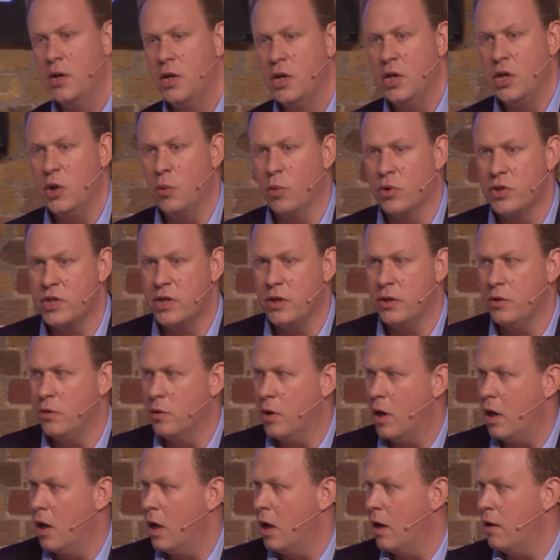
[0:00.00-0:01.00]
You want to
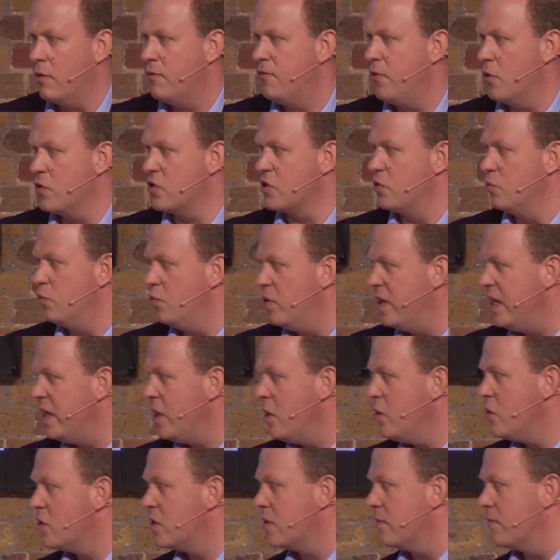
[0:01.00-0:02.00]
foster
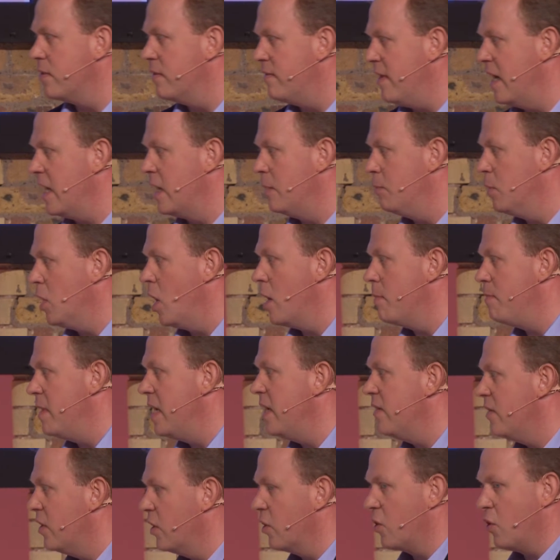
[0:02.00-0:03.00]
reuse of the valuable
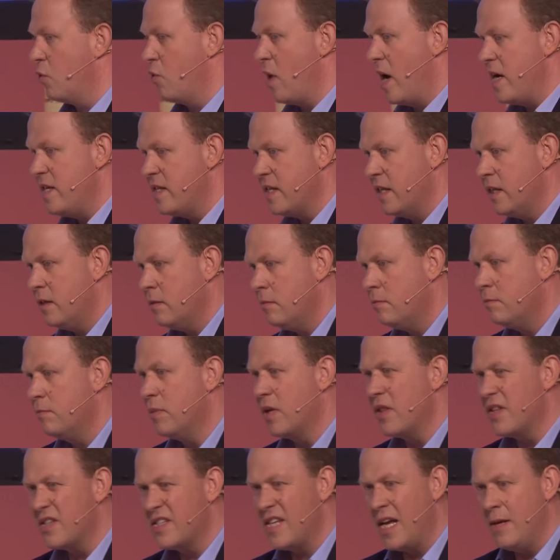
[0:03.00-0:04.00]
IP that you're creating, but
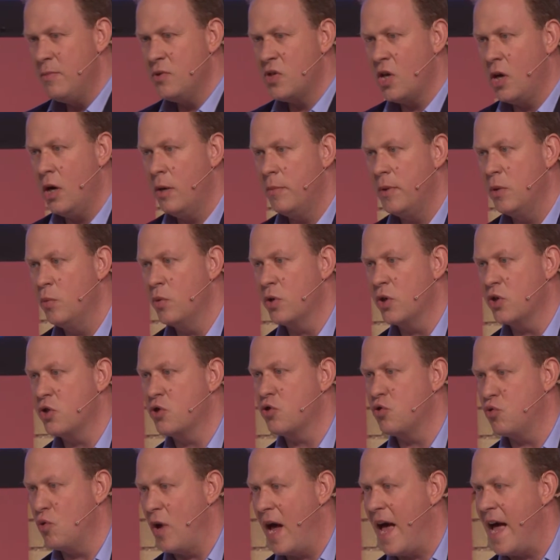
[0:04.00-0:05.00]
at the same time, you want to
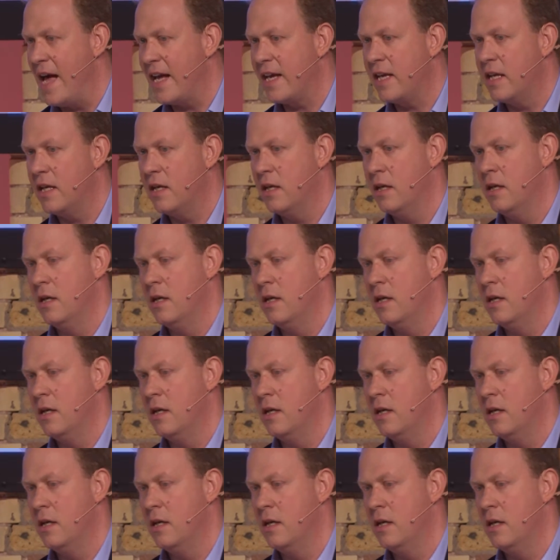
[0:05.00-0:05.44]
track